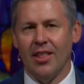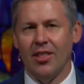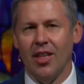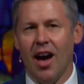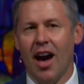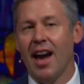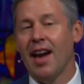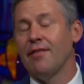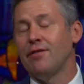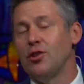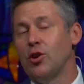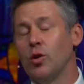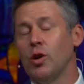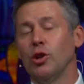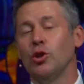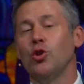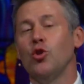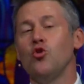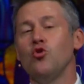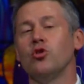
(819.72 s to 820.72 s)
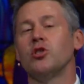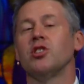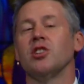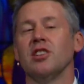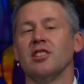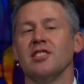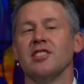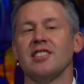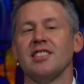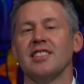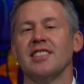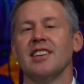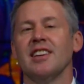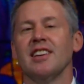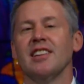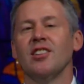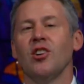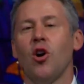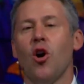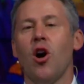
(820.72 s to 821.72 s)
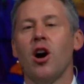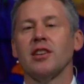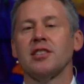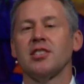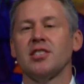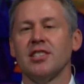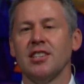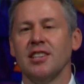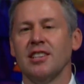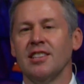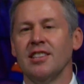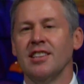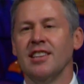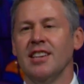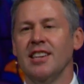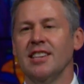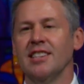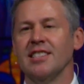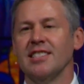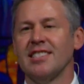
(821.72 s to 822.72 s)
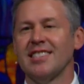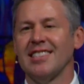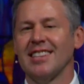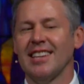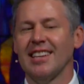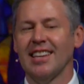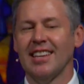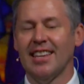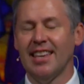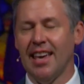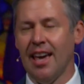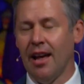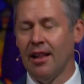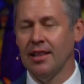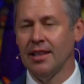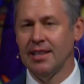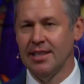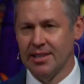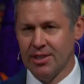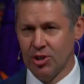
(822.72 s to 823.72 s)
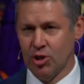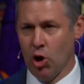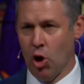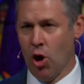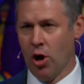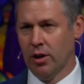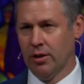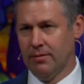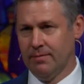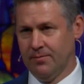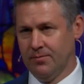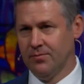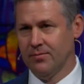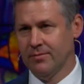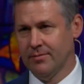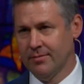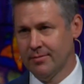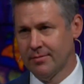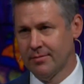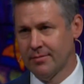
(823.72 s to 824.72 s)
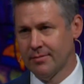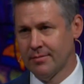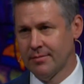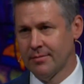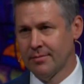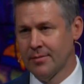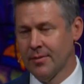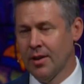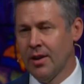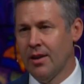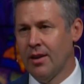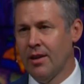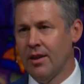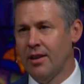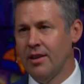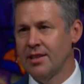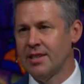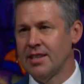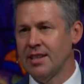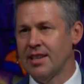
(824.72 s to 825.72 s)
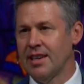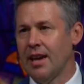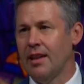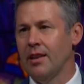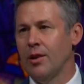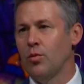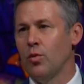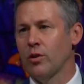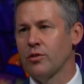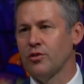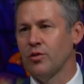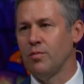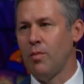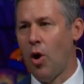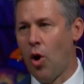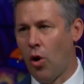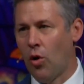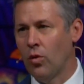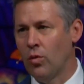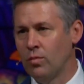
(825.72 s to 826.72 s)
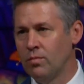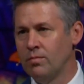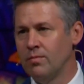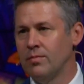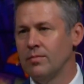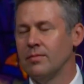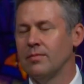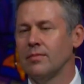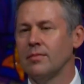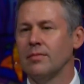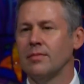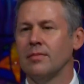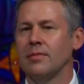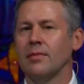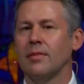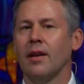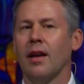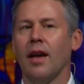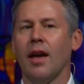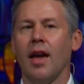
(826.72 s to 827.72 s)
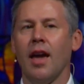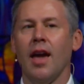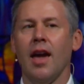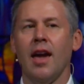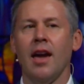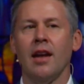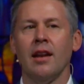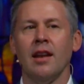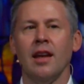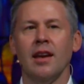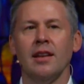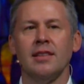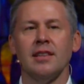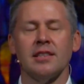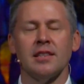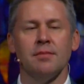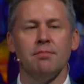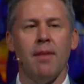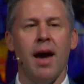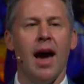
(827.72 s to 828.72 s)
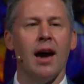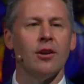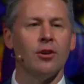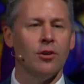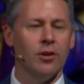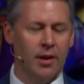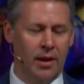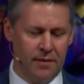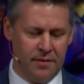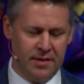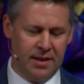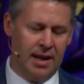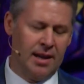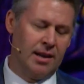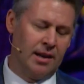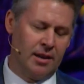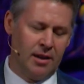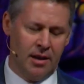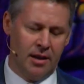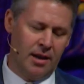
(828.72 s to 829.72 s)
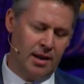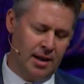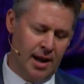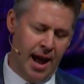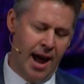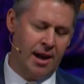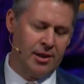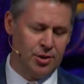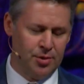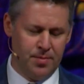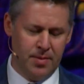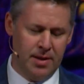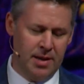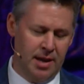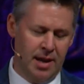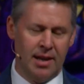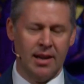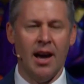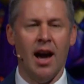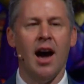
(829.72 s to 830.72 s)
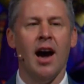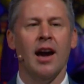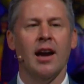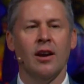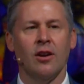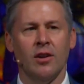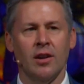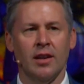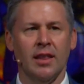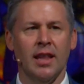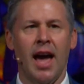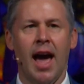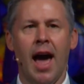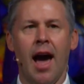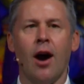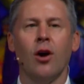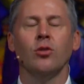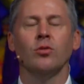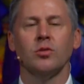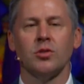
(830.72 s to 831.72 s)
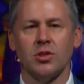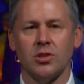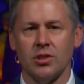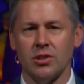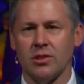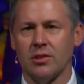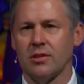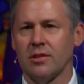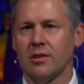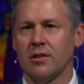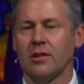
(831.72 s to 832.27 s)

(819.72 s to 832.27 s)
I have no illusions that Austin is Kelly's dog. You see, Kelly works from home. And it doesn't matter if Danica and Ashby and I are in the house.